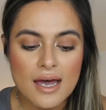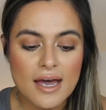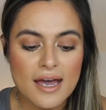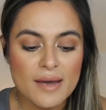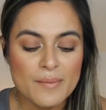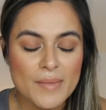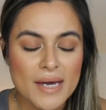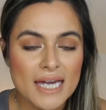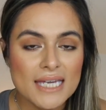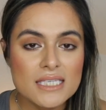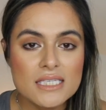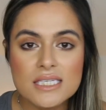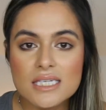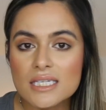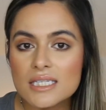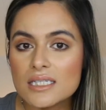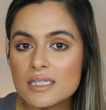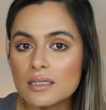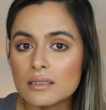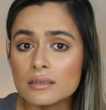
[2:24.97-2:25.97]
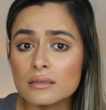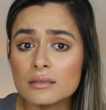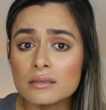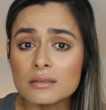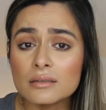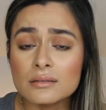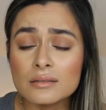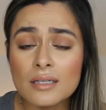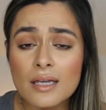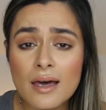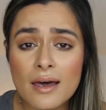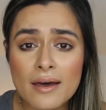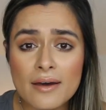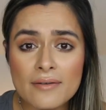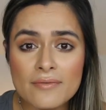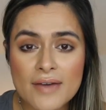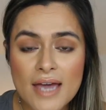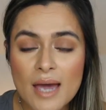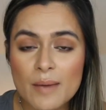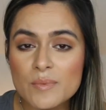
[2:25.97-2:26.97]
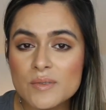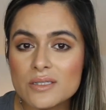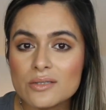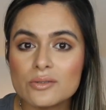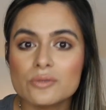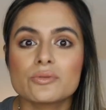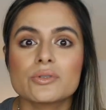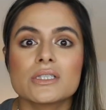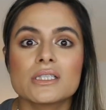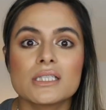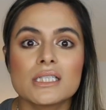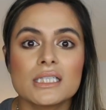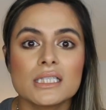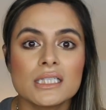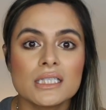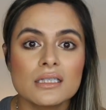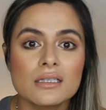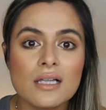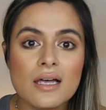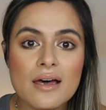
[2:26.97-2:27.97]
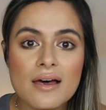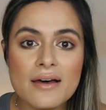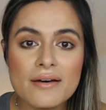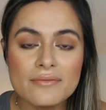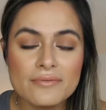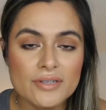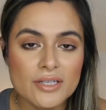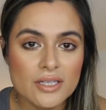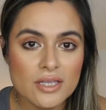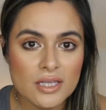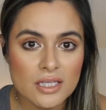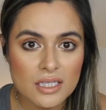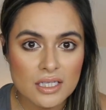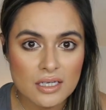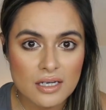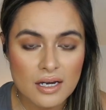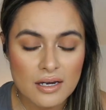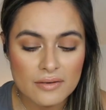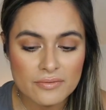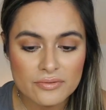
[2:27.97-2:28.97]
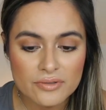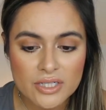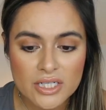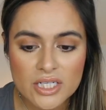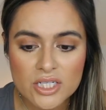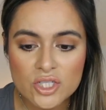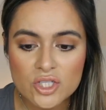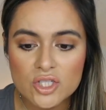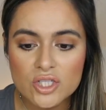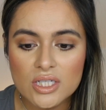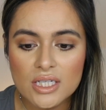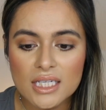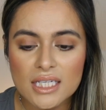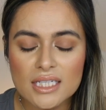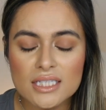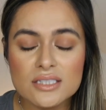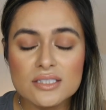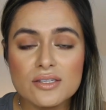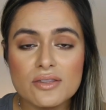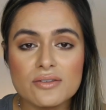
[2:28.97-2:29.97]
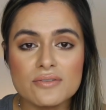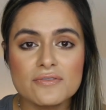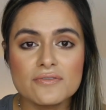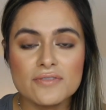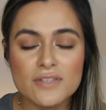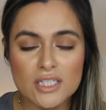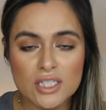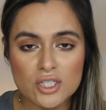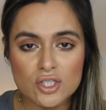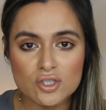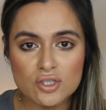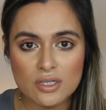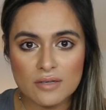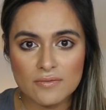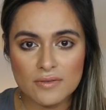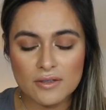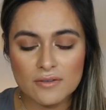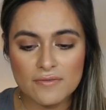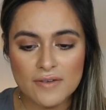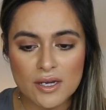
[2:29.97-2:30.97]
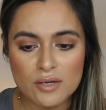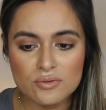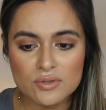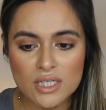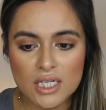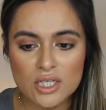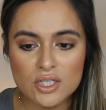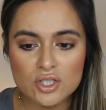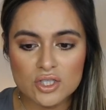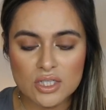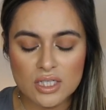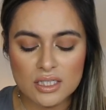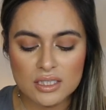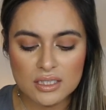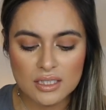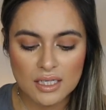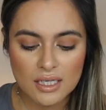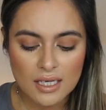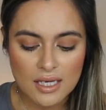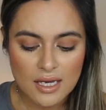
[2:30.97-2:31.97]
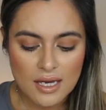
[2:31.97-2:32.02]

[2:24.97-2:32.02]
Um, I did love, absolutely love the coverage and the finish of the foundation.